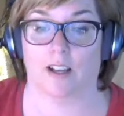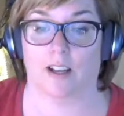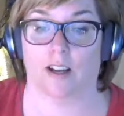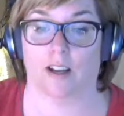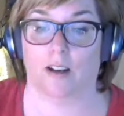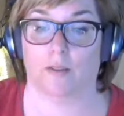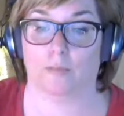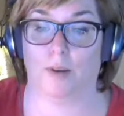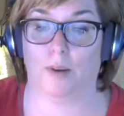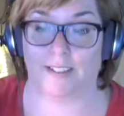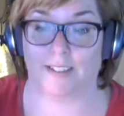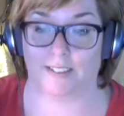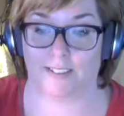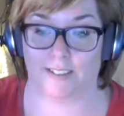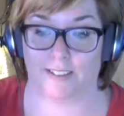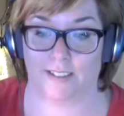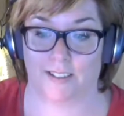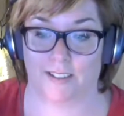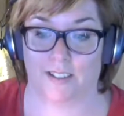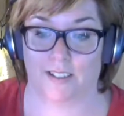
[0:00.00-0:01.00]

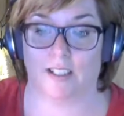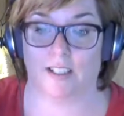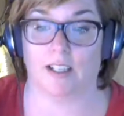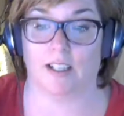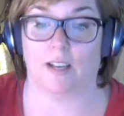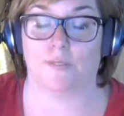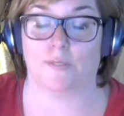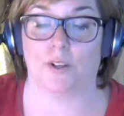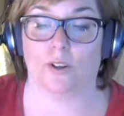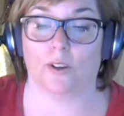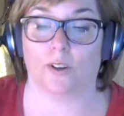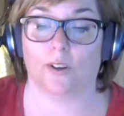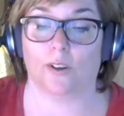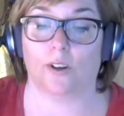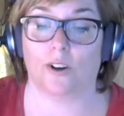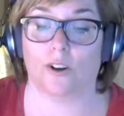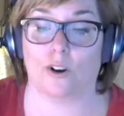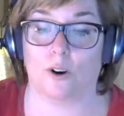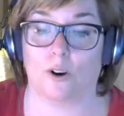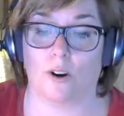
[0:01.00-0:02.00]
But if you're
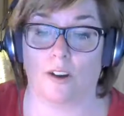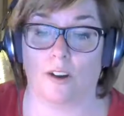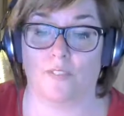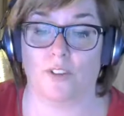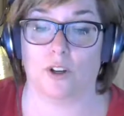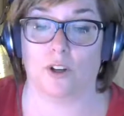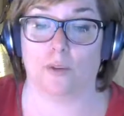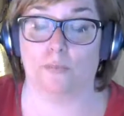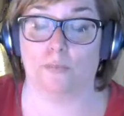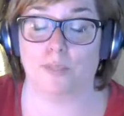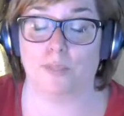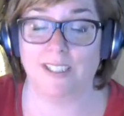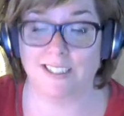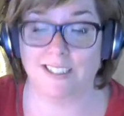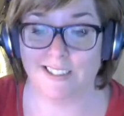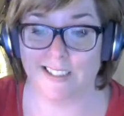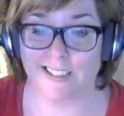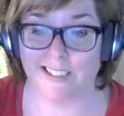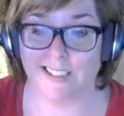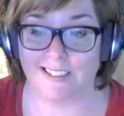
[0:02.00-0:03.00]
a
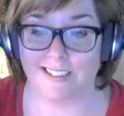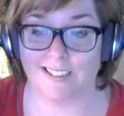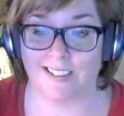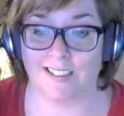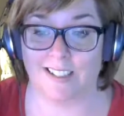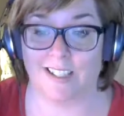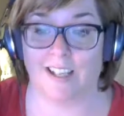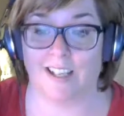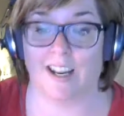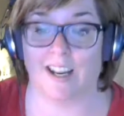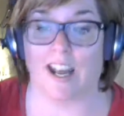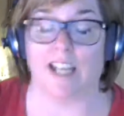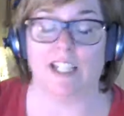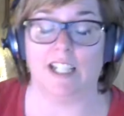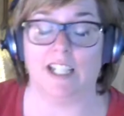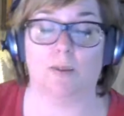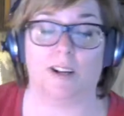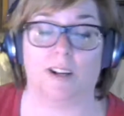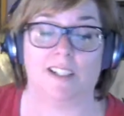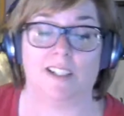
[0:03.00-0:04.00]
business and you
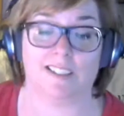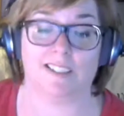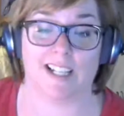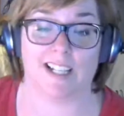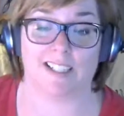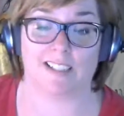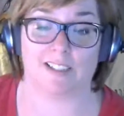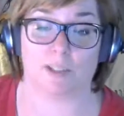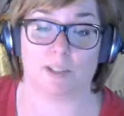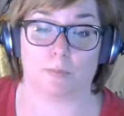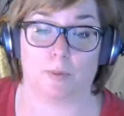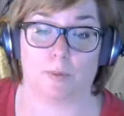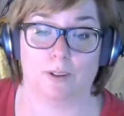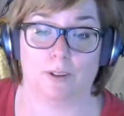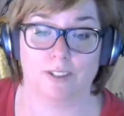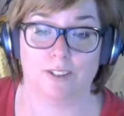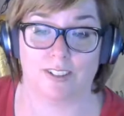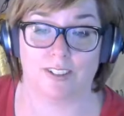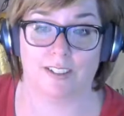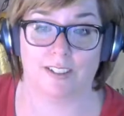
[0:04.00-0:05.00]
want to attend as a
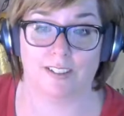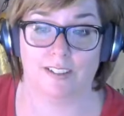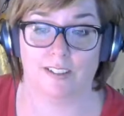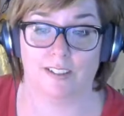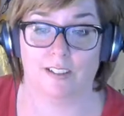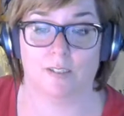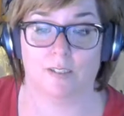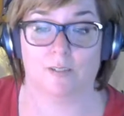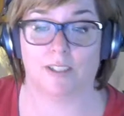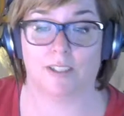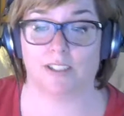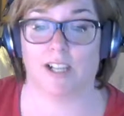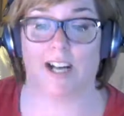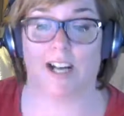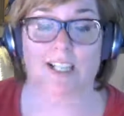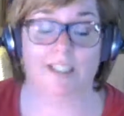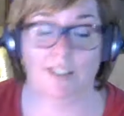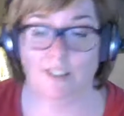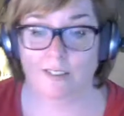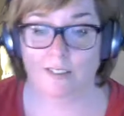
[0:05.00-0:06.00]
person, which I
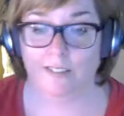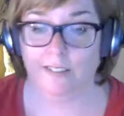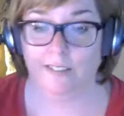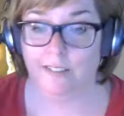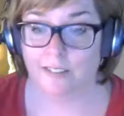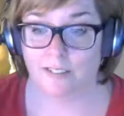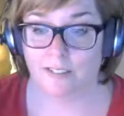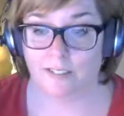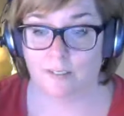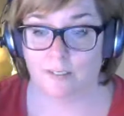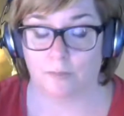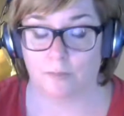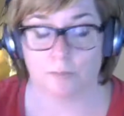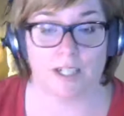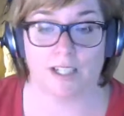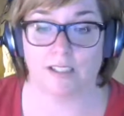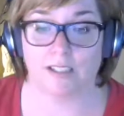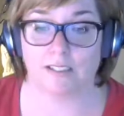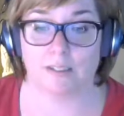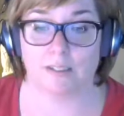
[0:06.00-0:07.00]
do,
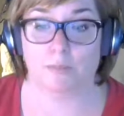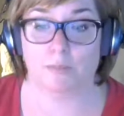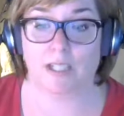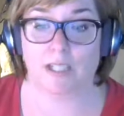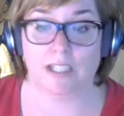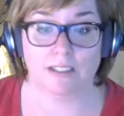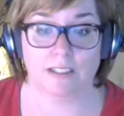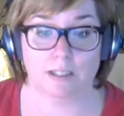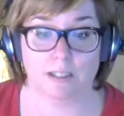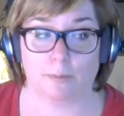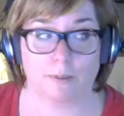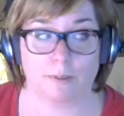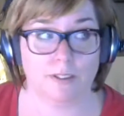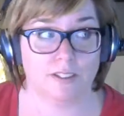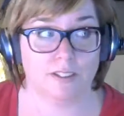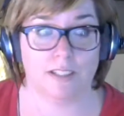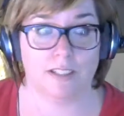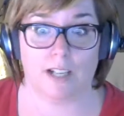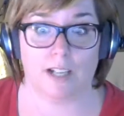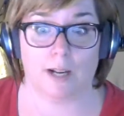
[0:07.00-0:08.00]
because me as a
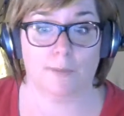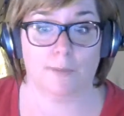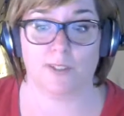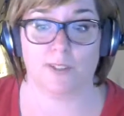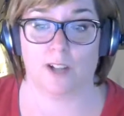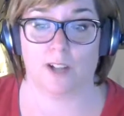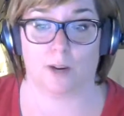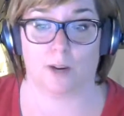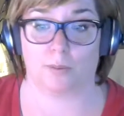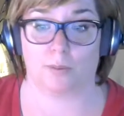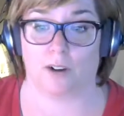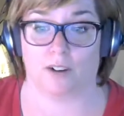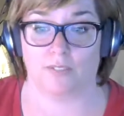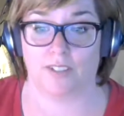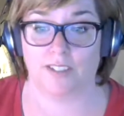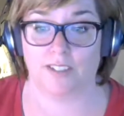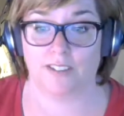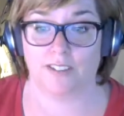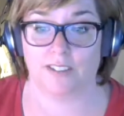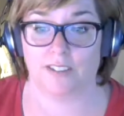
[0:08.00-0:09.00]
person helps
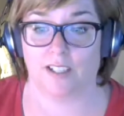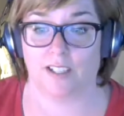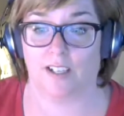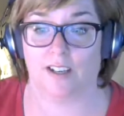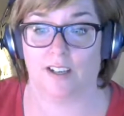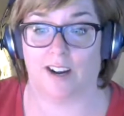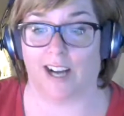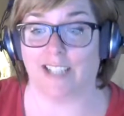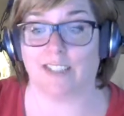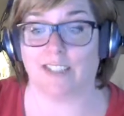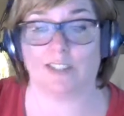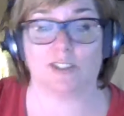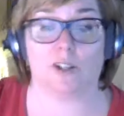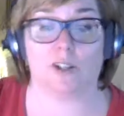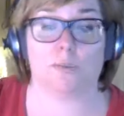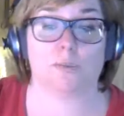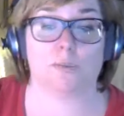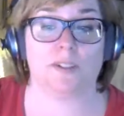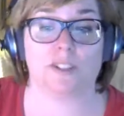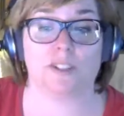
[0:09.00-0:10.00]
nonprofits, I just
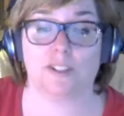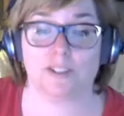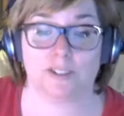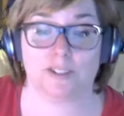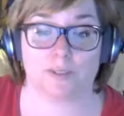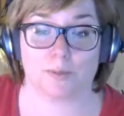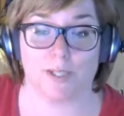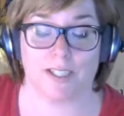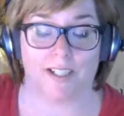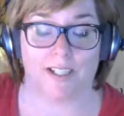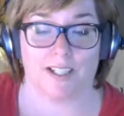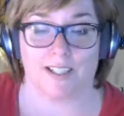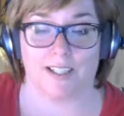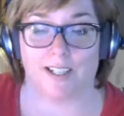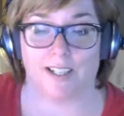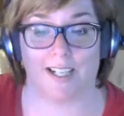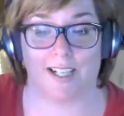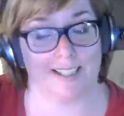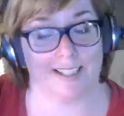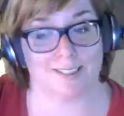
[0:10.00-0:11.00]
open Hootsuite and I
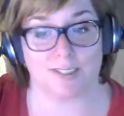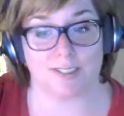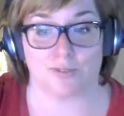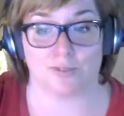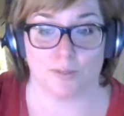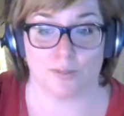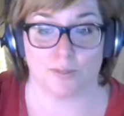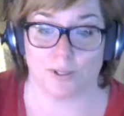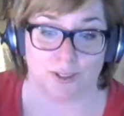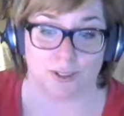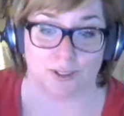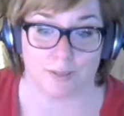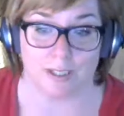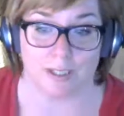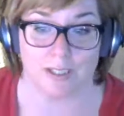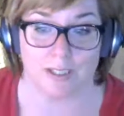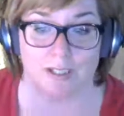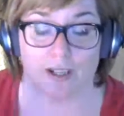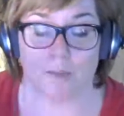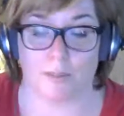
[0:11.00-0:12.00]
answer from Hootsuite.
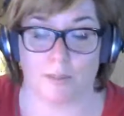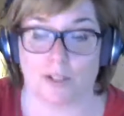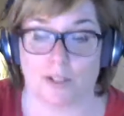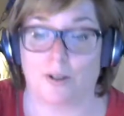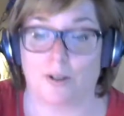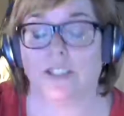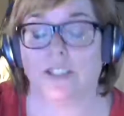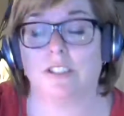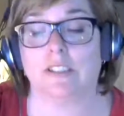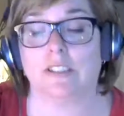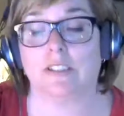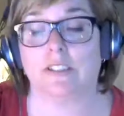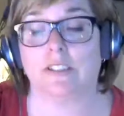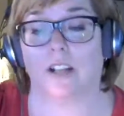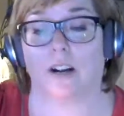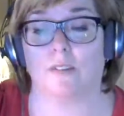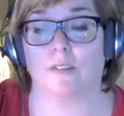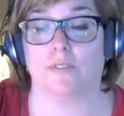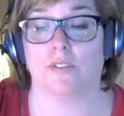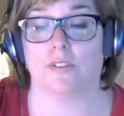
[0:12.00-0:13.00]
But the questions
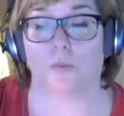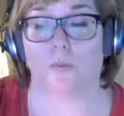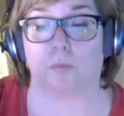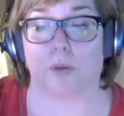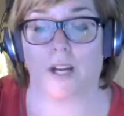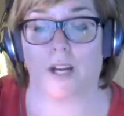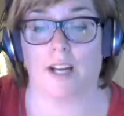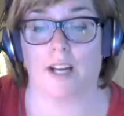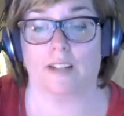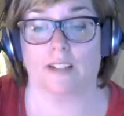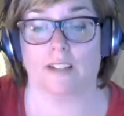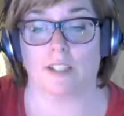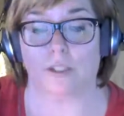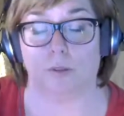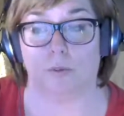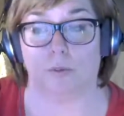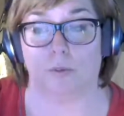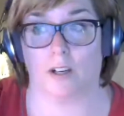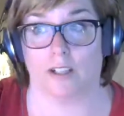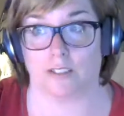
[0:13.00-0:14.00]
come from the brand that you
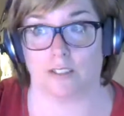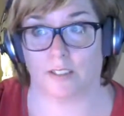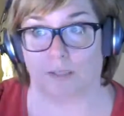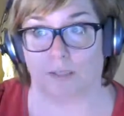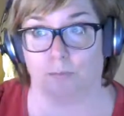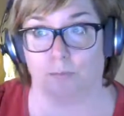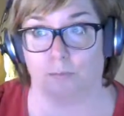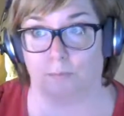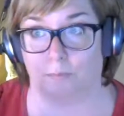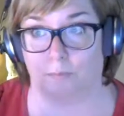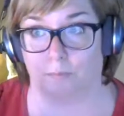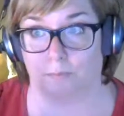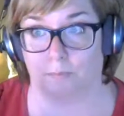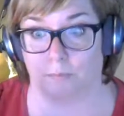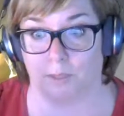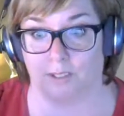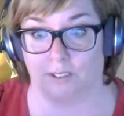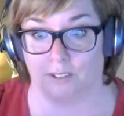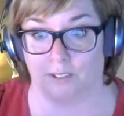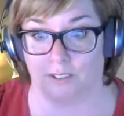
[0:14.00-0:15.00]
want to
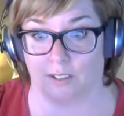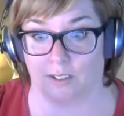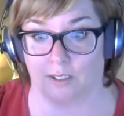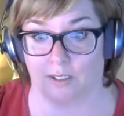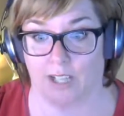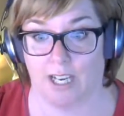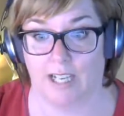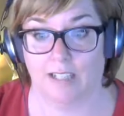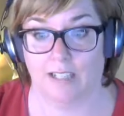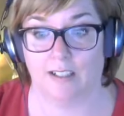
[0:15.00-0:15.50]
build, okay?